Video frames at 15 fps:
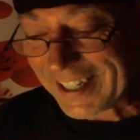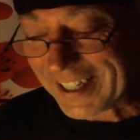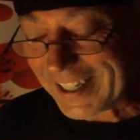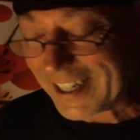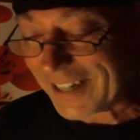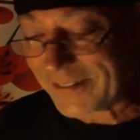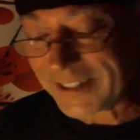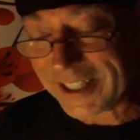
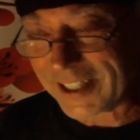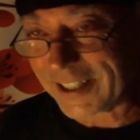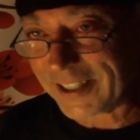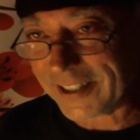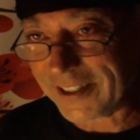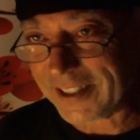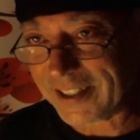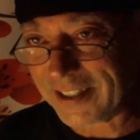I'm telling
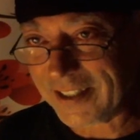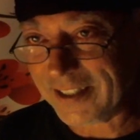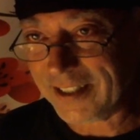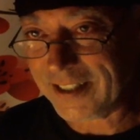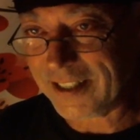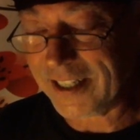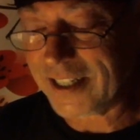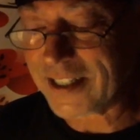you,
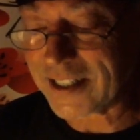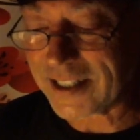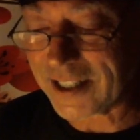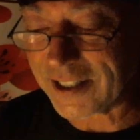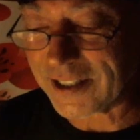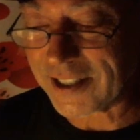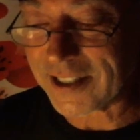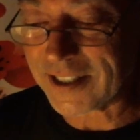these kids are
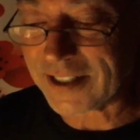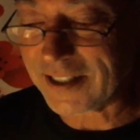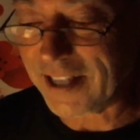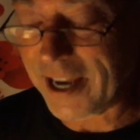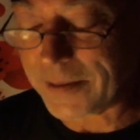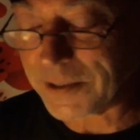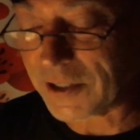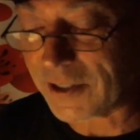just
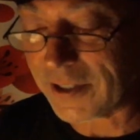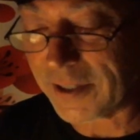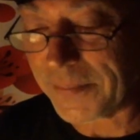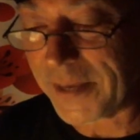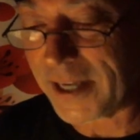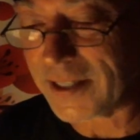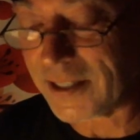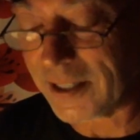absolutely
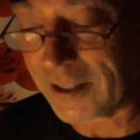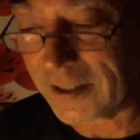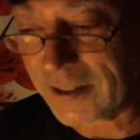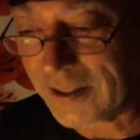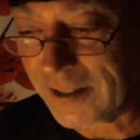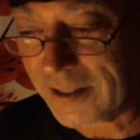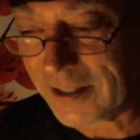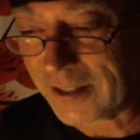amazing.
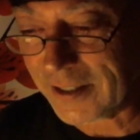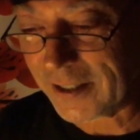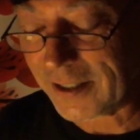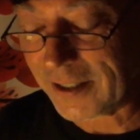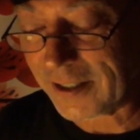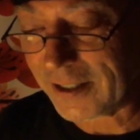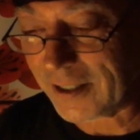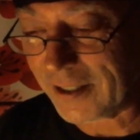
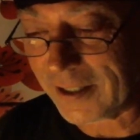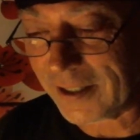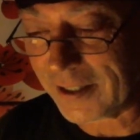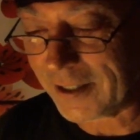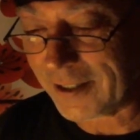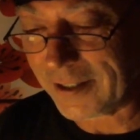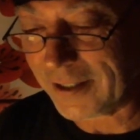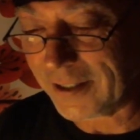
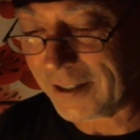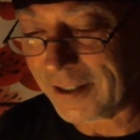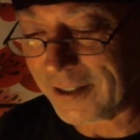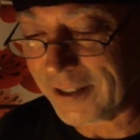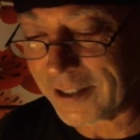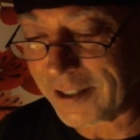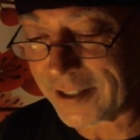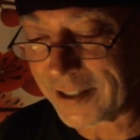
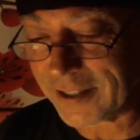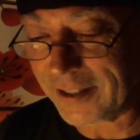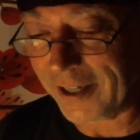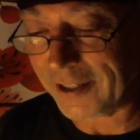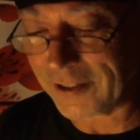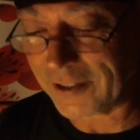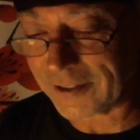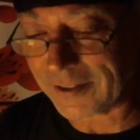It's just I
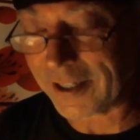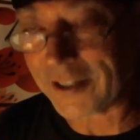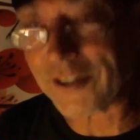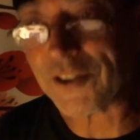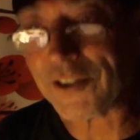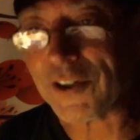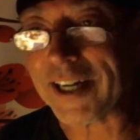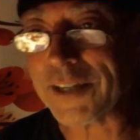don't
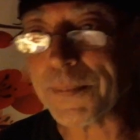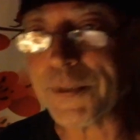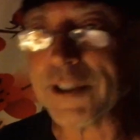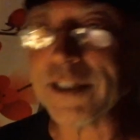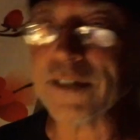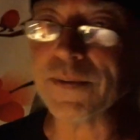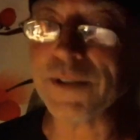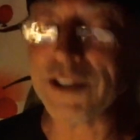know how to put
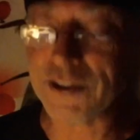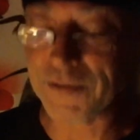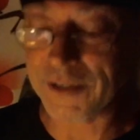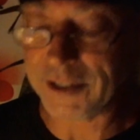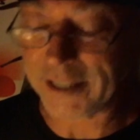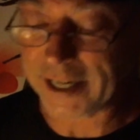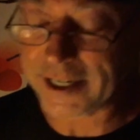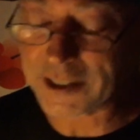it in words for
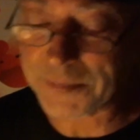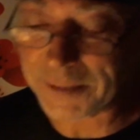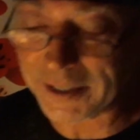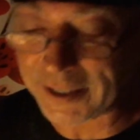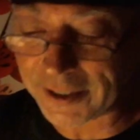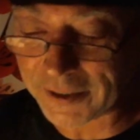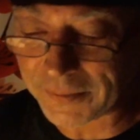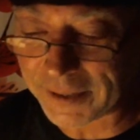you guys. But
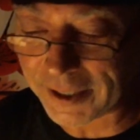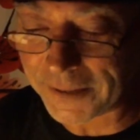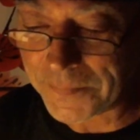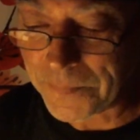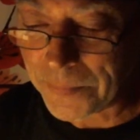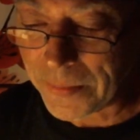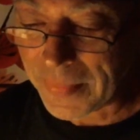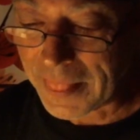anyway,
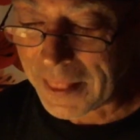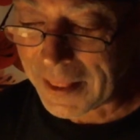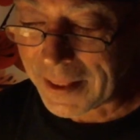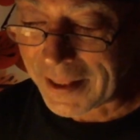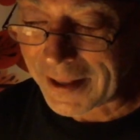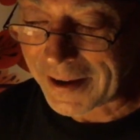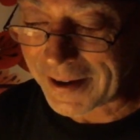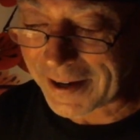
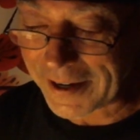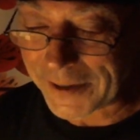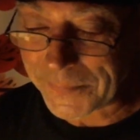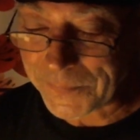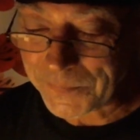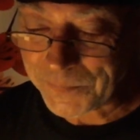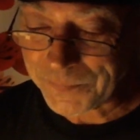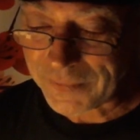
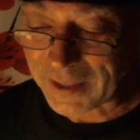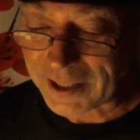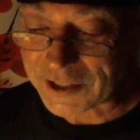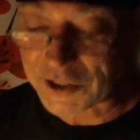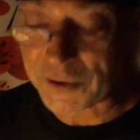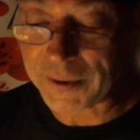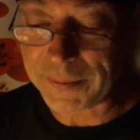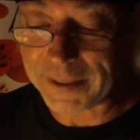
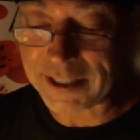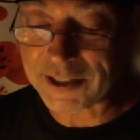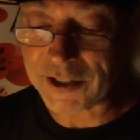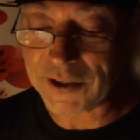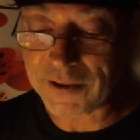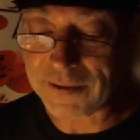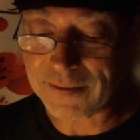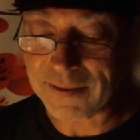so we
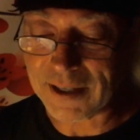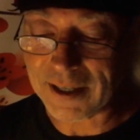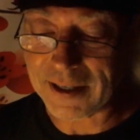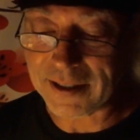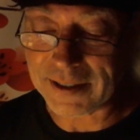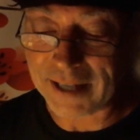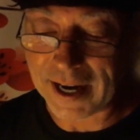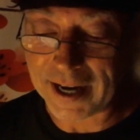rescued
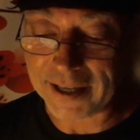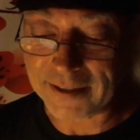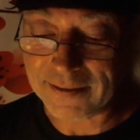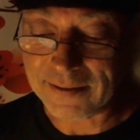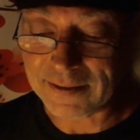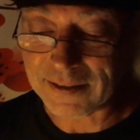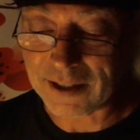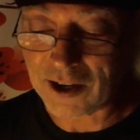9.
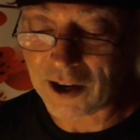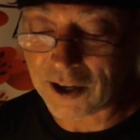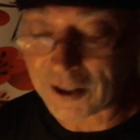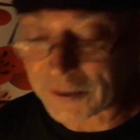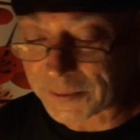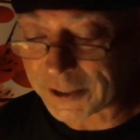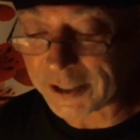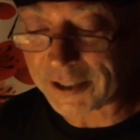All
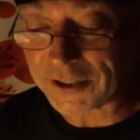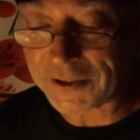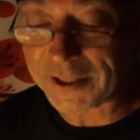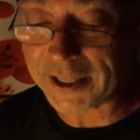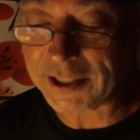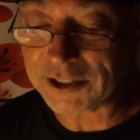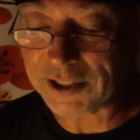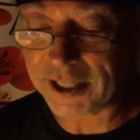were in
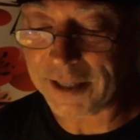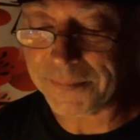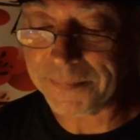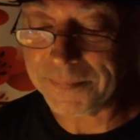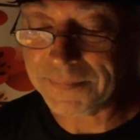okay shape.